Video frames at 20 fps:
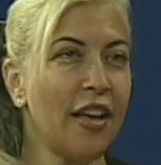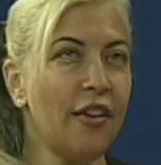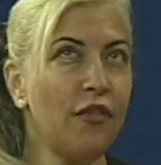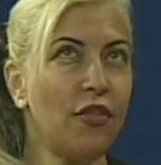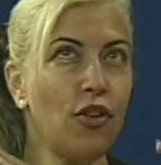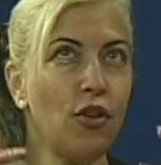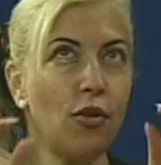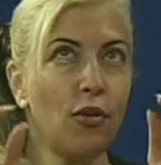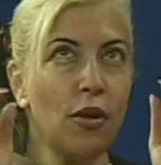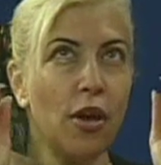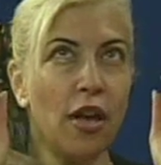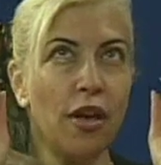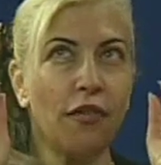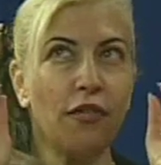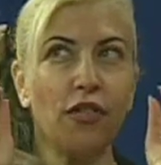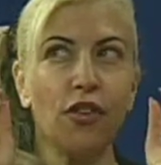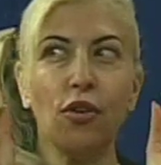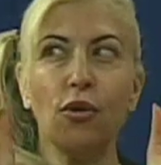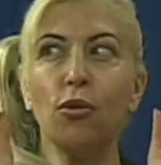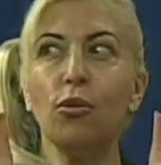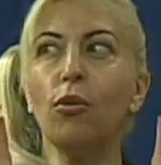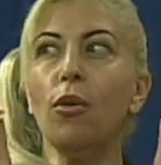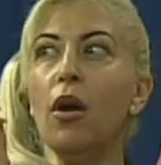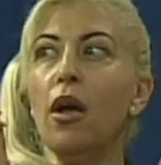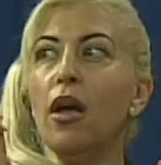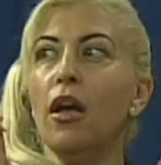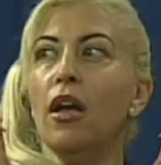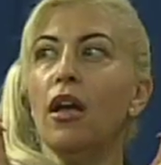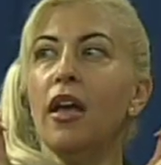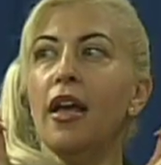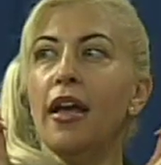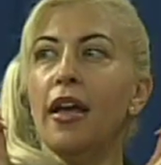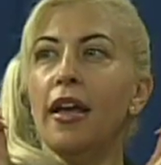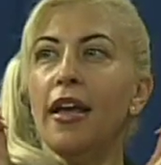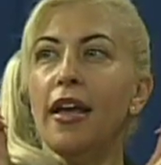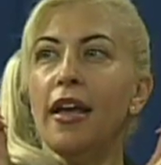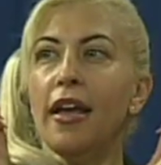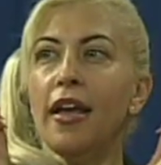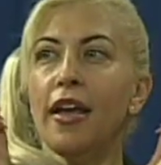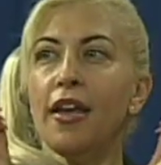saying. Exactly.
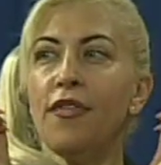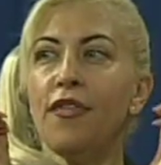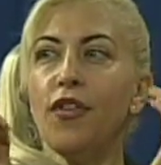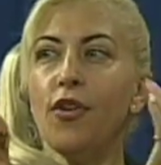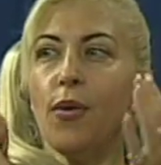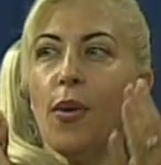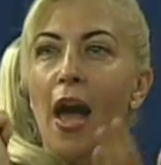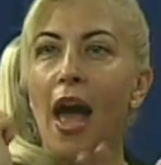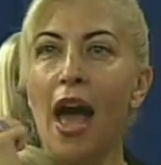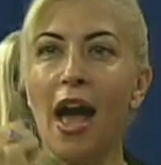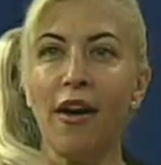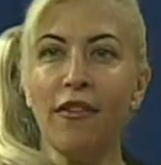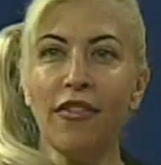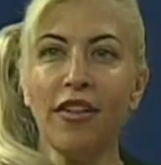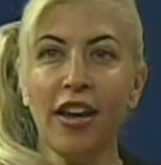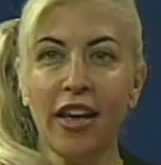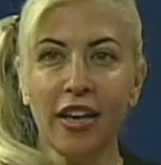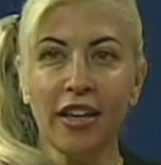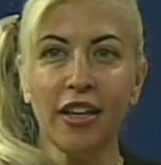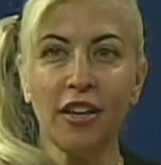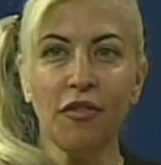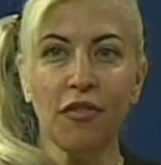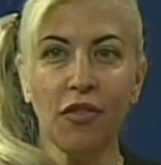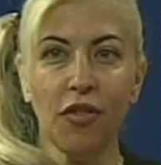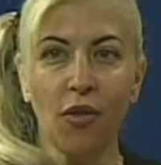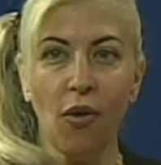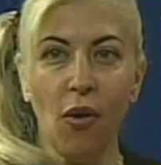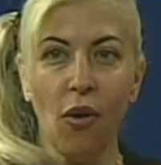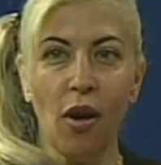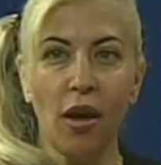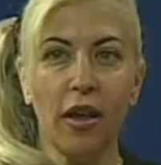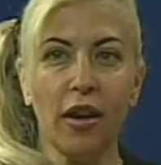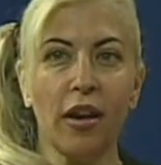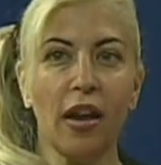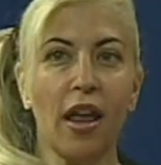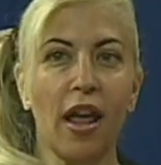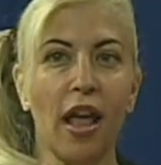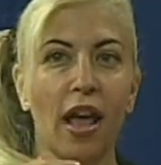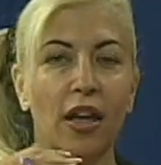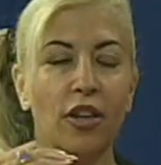If you have a negative thought
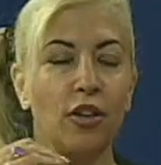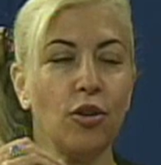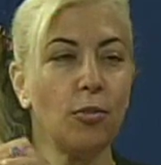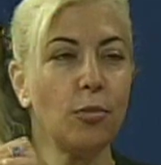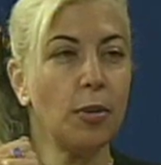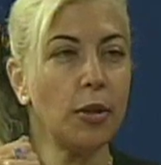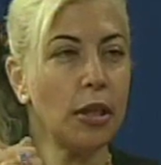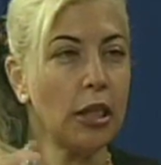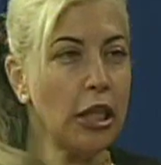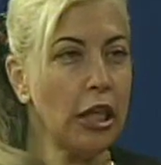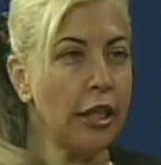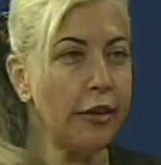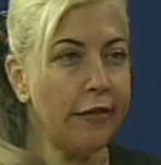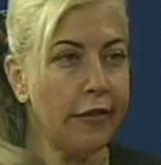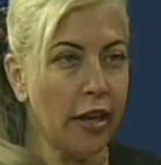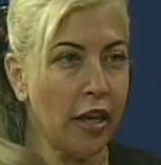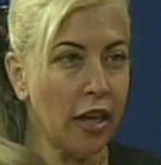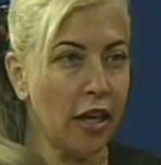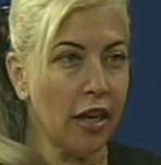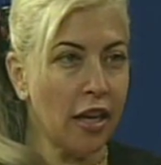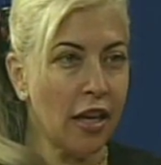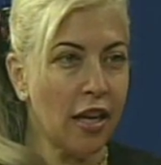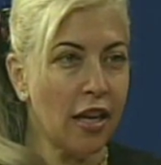and you believe it,